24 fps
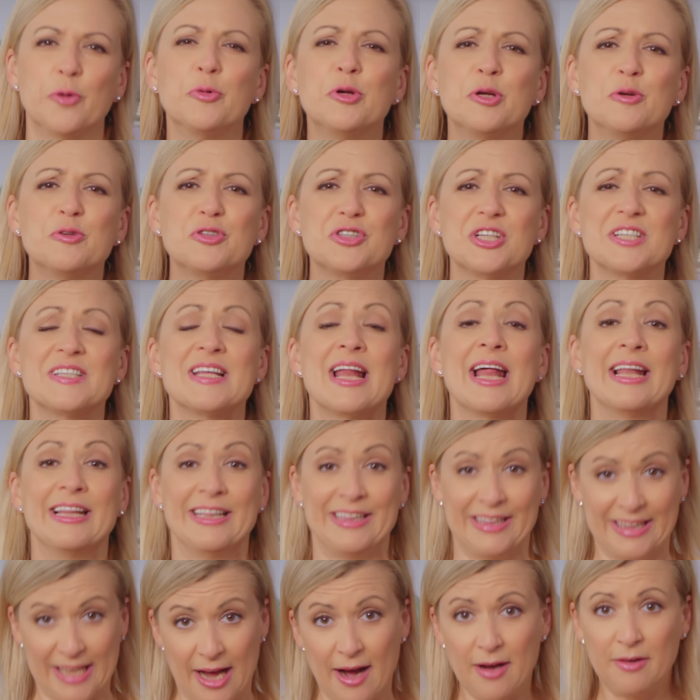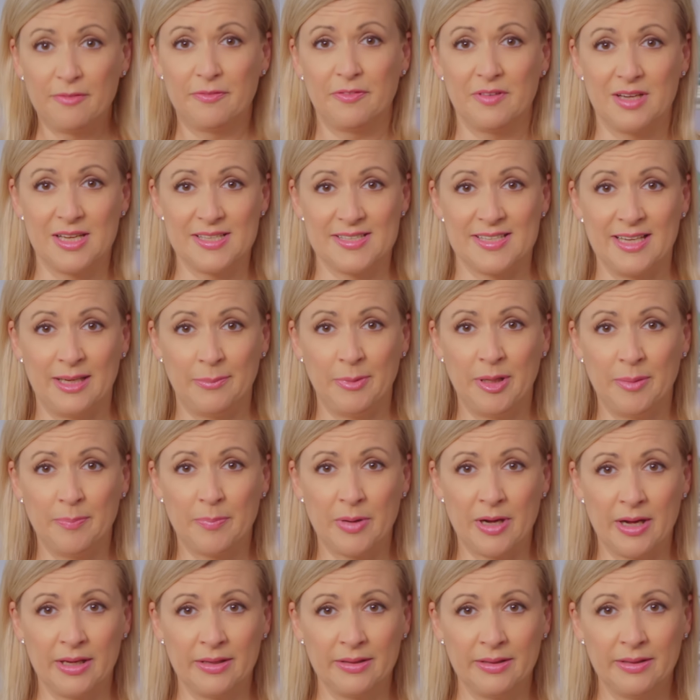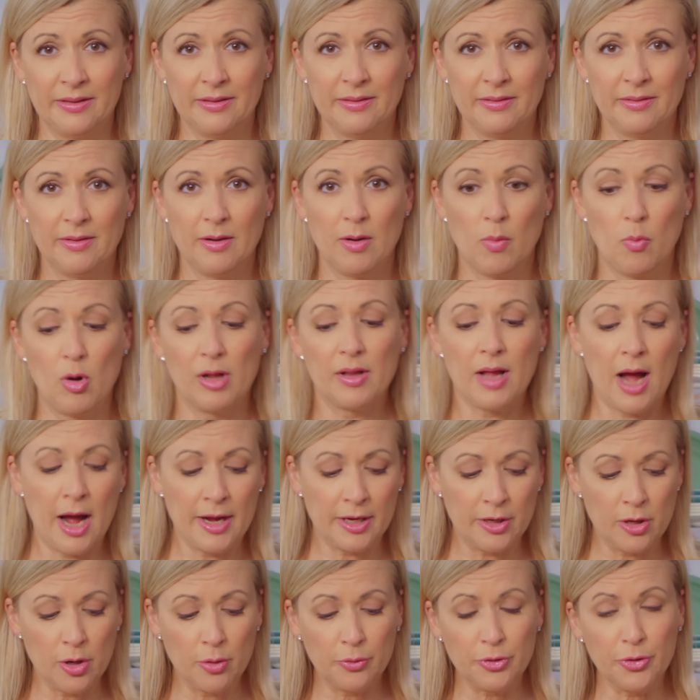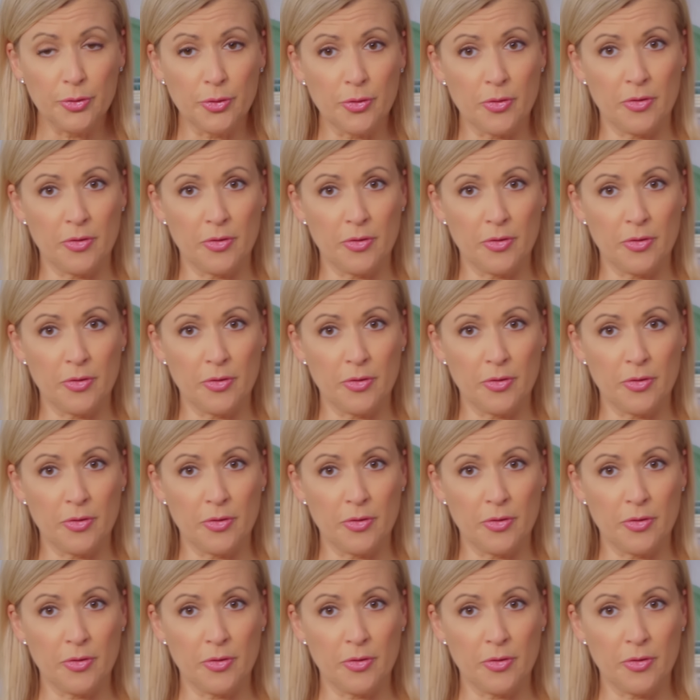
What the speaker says: Don't you just love a cinnamon bun? Well, I know you're